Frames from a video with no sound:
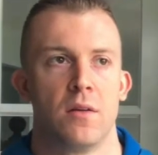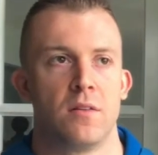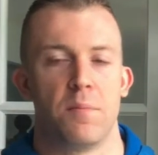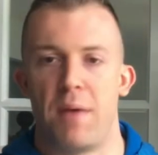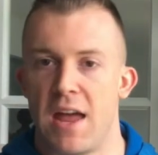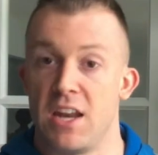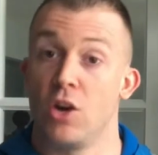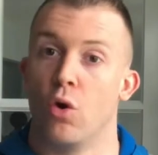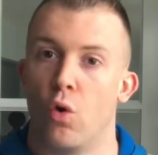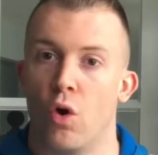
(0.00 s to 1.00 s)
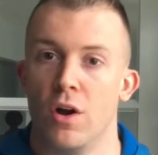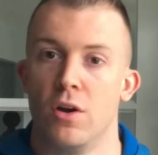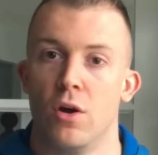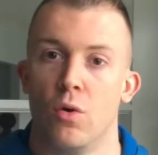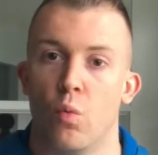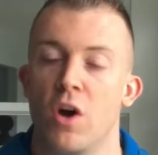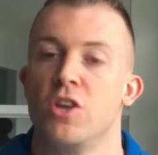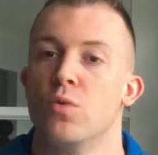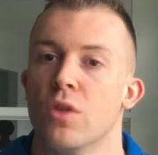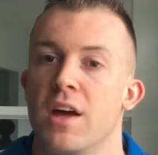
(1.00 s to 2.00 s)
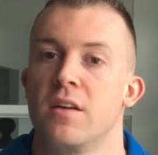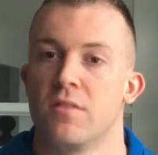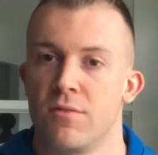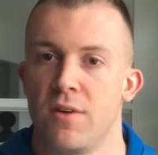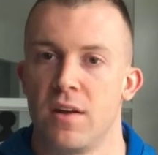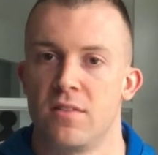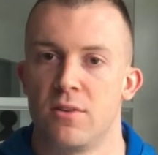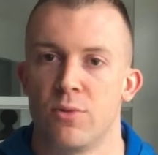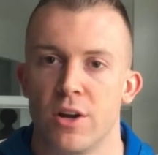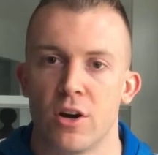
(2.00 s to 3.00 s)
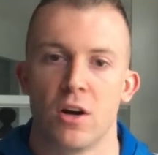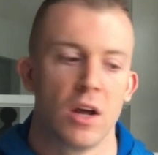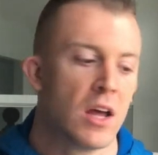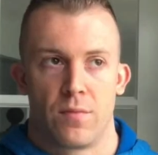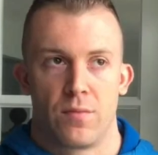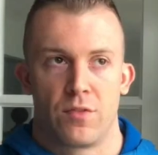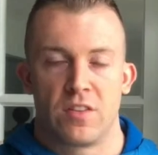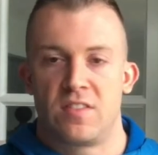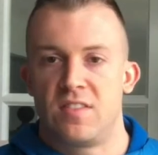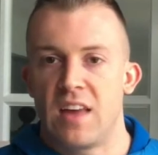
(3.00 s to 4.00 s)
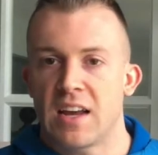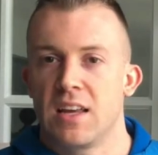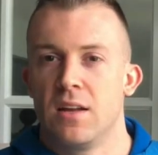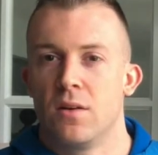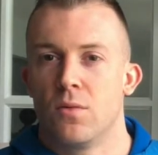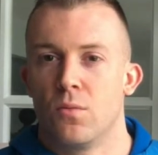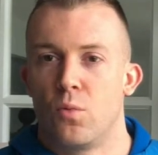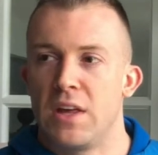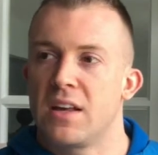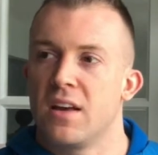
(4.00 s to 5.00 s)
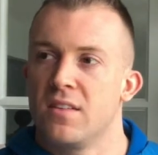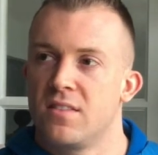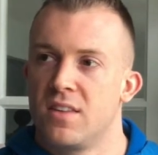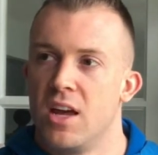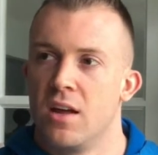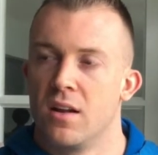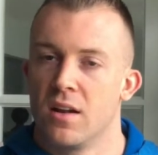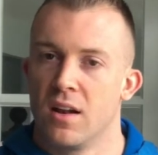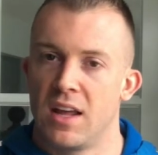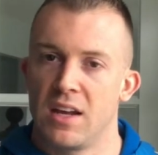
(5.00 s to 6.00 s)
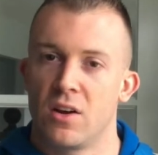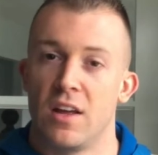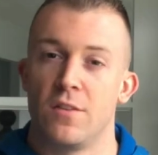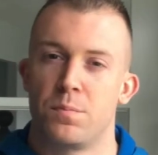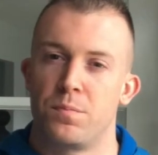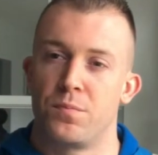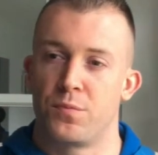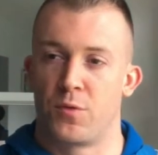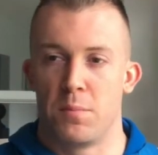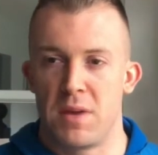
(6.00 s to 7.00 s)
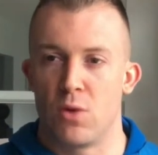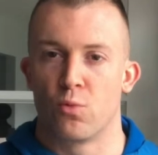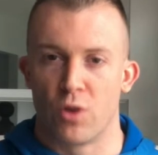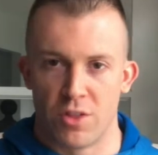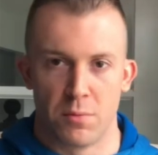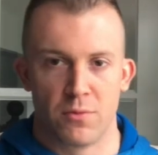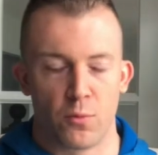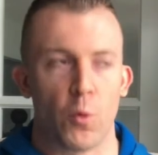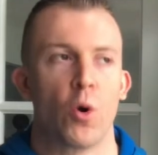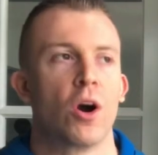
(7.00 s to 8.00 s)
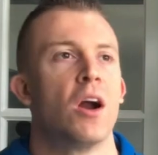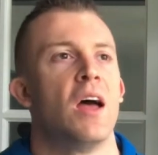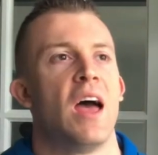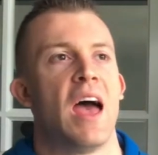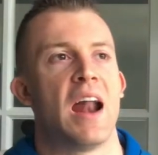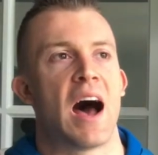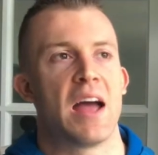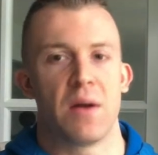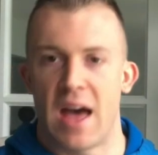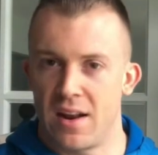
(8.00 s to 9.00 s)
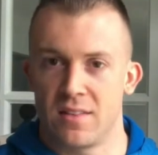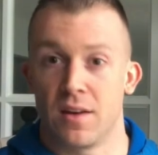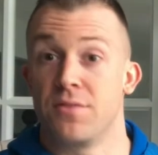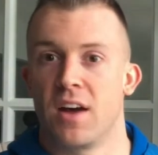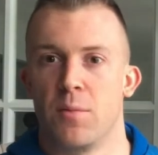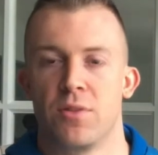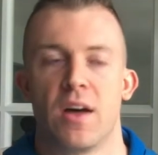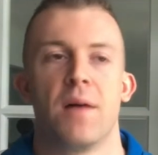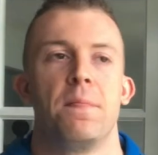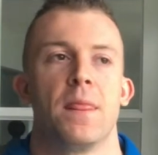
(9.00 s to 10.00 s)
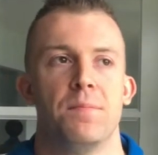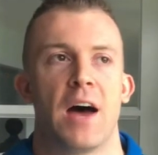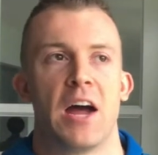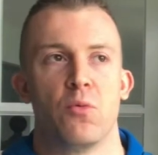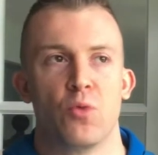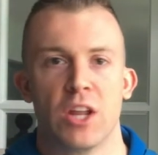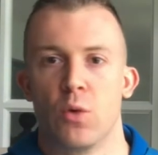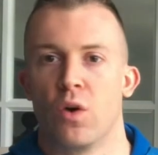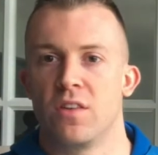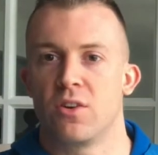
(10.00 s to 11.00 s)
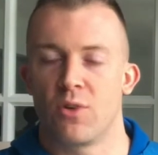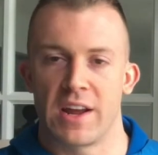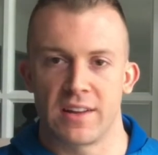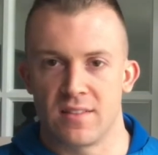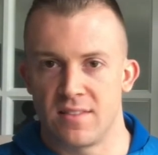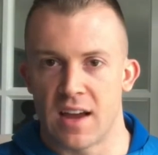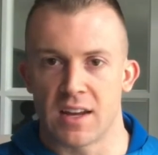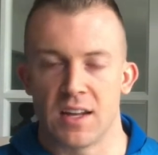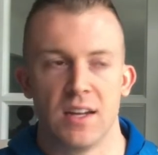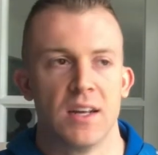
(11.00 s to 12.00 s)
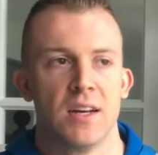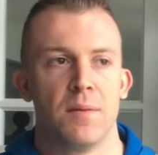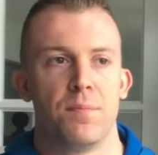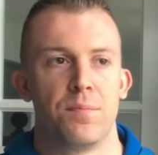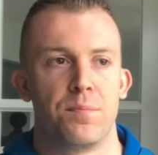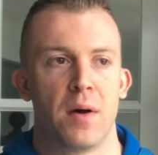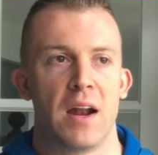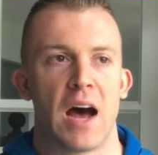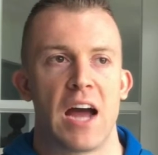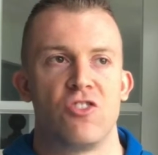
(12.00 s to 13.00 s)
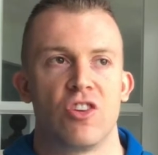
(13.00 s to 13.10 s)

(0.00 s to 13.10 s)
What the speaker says: depending on what you like as a fantasy reader. The second weakest link is, for me, Rhythm of War, and I had a tough time with that. I really wanted to rank it second, but I